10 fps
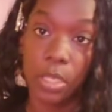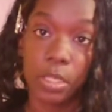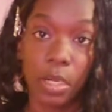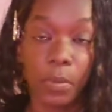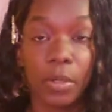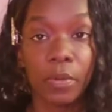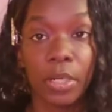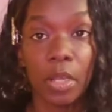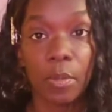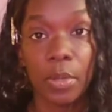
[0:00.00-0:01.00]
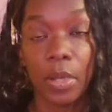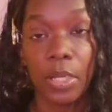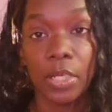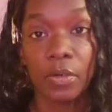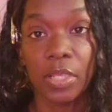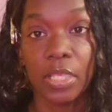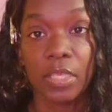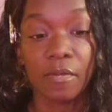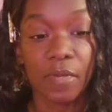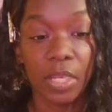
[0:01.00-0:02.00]
So I really hope y'all enjoyed
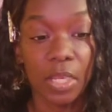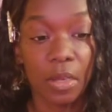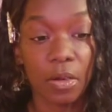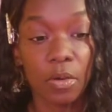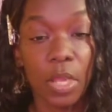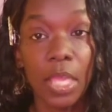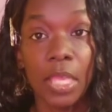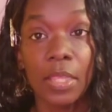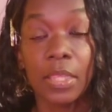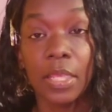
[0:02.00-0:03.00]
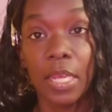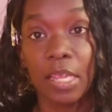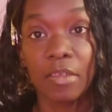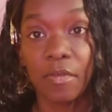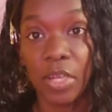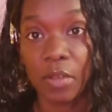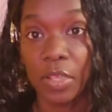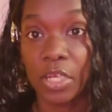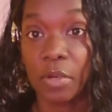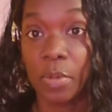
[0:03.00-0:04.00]
this video. The next video
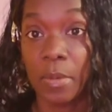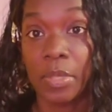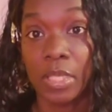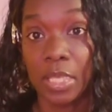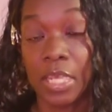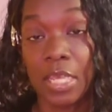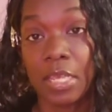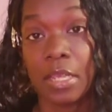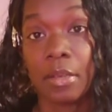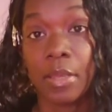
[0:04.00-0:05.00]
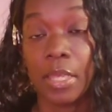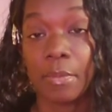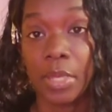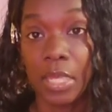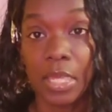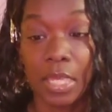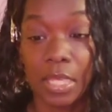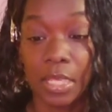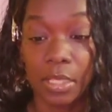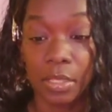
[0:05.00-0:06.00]
that you'll probably see me
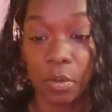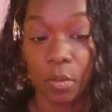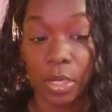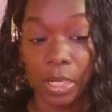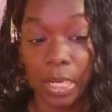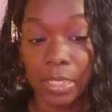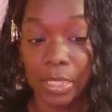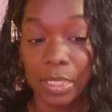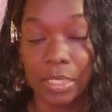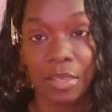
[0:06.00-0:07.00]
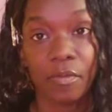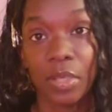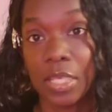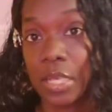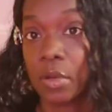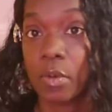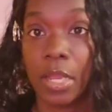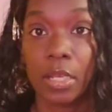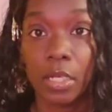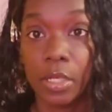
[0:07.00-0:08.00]
is organizing this stuff, because I don't
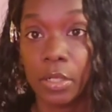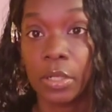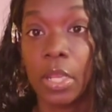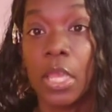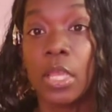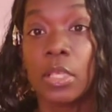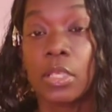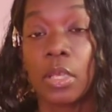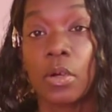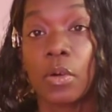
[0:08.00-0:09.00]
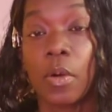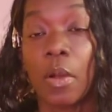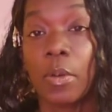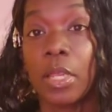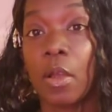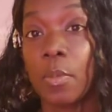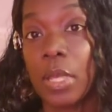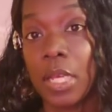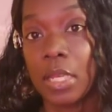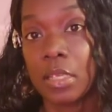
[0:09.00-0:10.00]
like clutter. So I really hope
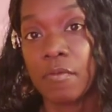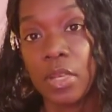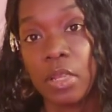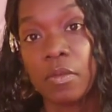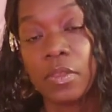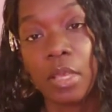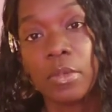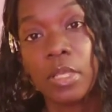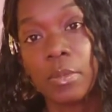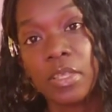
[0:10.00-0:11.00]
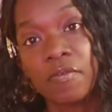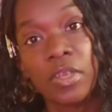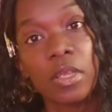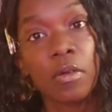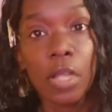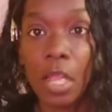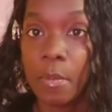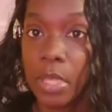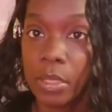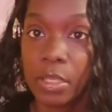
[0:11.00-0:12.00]
y'all like this video. Thumbs up this video,
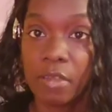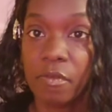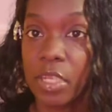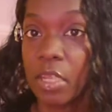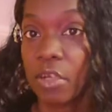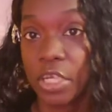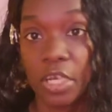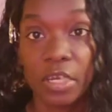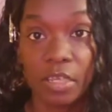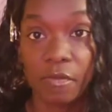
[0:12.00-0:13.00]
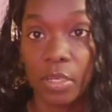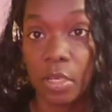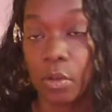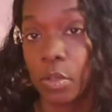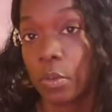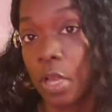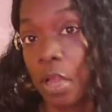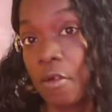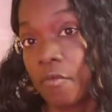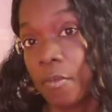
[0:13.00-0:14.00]
comment this video, share this video, do it
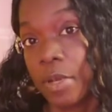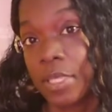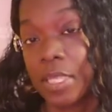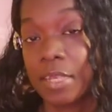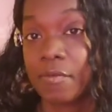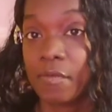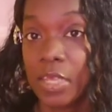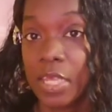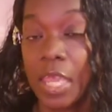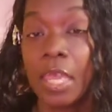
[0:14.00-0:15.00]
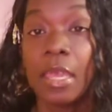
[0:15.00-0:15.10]
all for Boss Lady V.